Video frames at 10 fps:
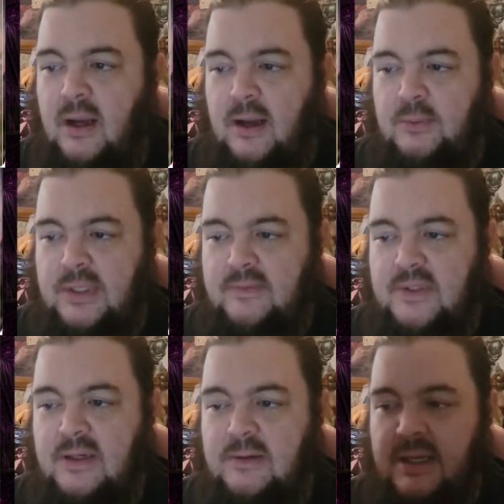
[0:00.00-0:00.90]
We have
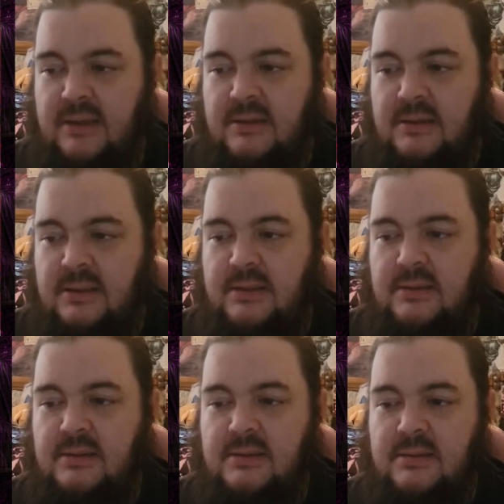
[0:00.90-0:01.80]
Dark Riding Hood.
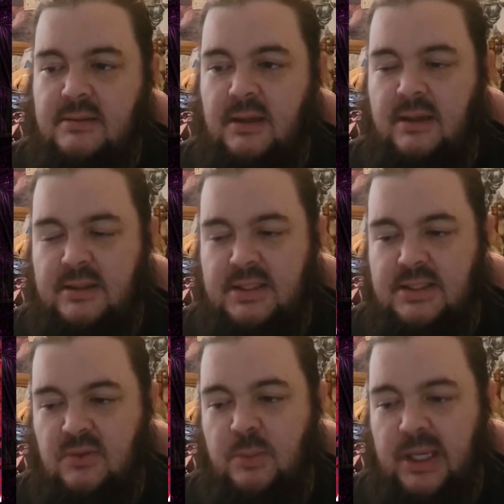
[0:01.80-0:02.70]
She's
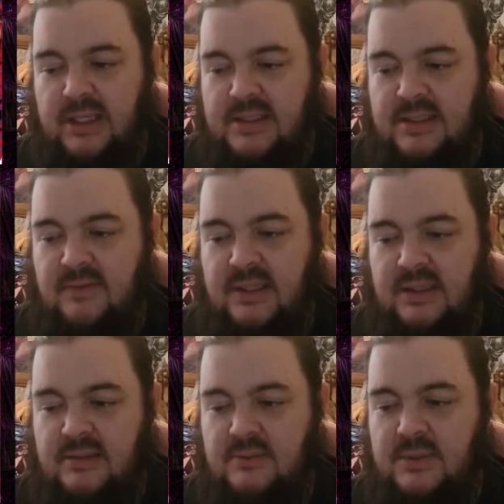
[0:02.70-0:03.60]
3 black and
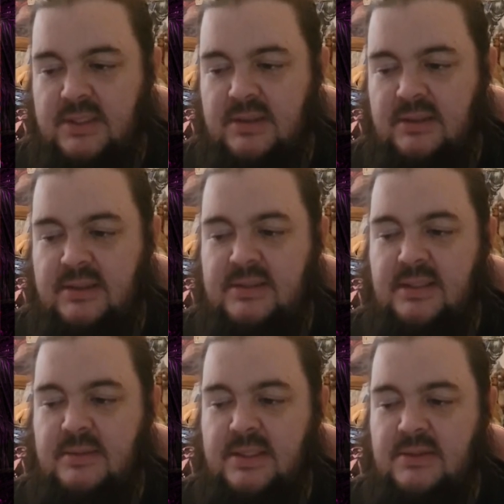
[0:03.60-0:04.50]
7/8. When this card deals
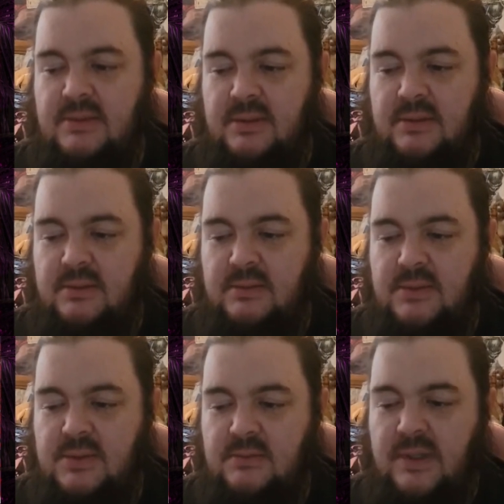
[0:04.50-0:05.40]
damage to a
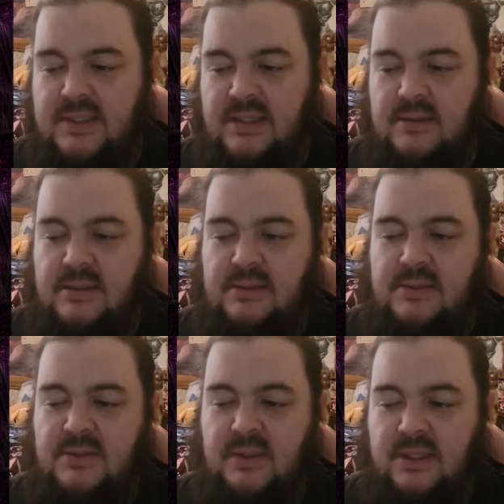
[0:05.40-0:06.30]
Resonator,
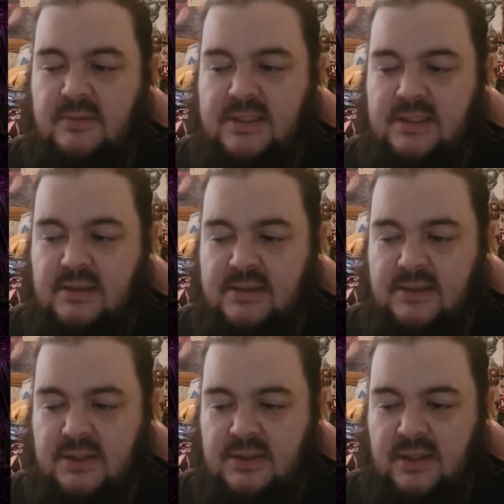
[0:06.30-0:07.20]
destroy that Resonator as
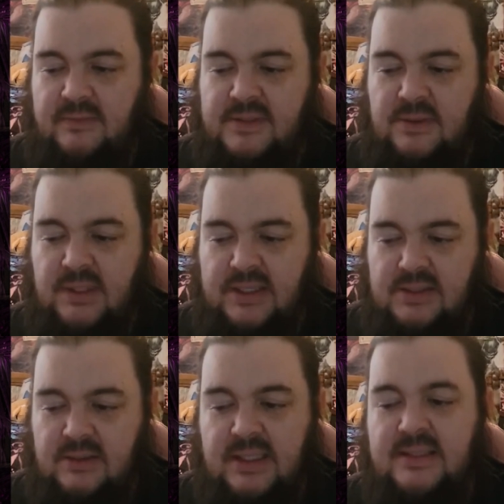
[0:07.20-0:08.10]
long as your life is 2,000
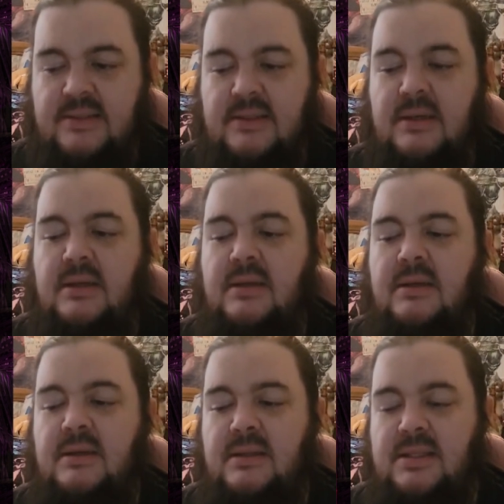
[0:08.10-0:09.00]
or less.
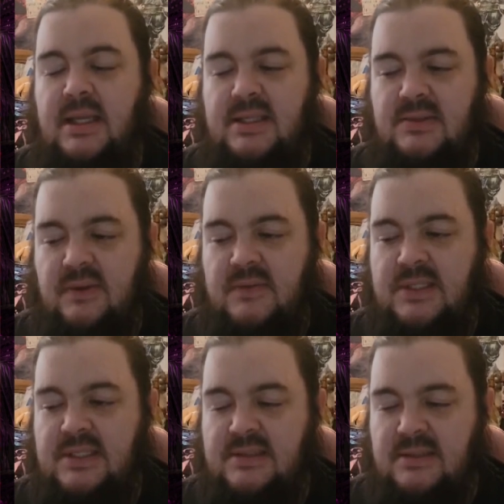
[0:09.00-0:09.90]
This gains
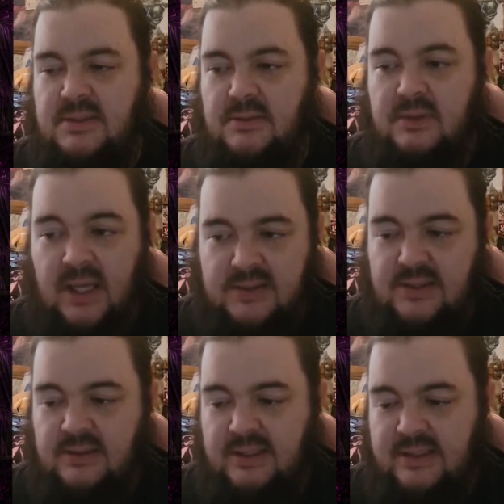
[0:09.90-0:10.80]
swiftness as long as you're 1,000
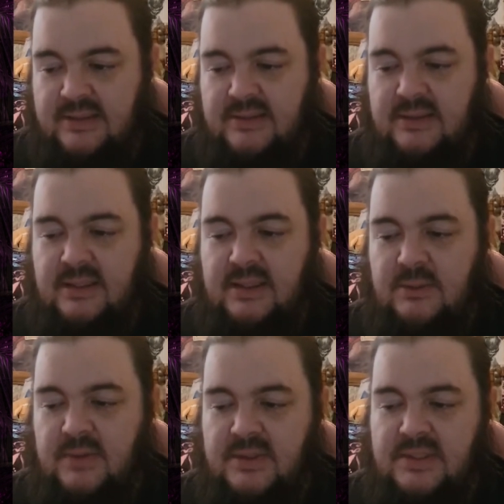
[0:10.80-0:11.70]
or less, and then
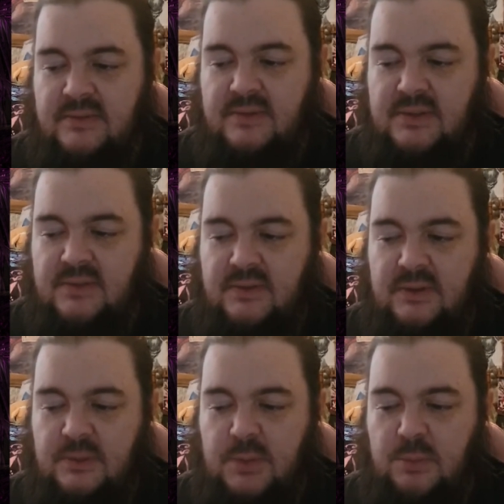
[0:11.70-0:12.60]
whenever this enters the
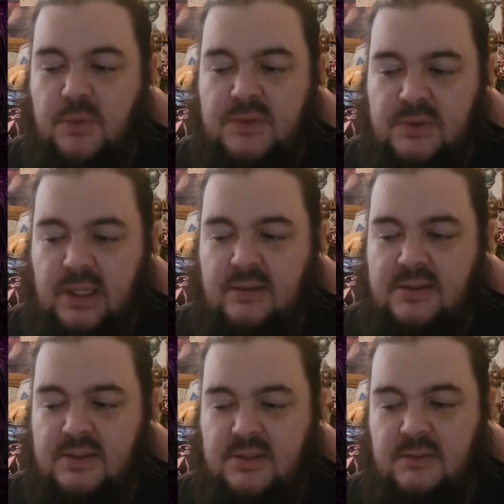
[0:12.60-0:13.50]
field, you may remove 2 counters
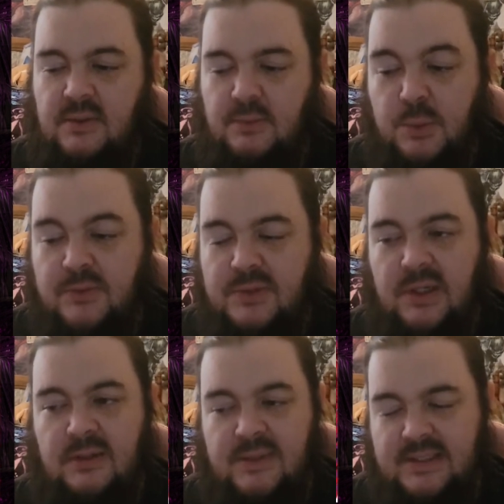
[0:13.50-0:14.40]
to remove
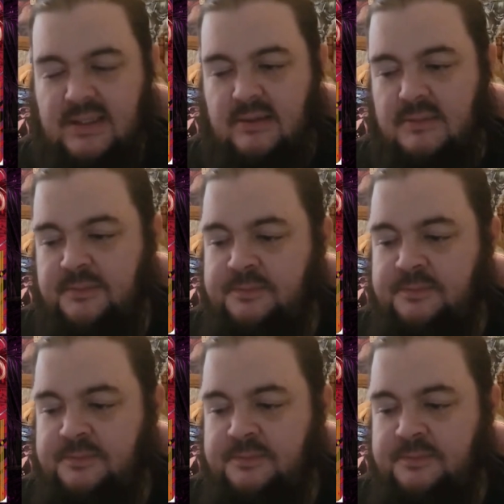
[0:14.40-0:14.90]
target Resonator.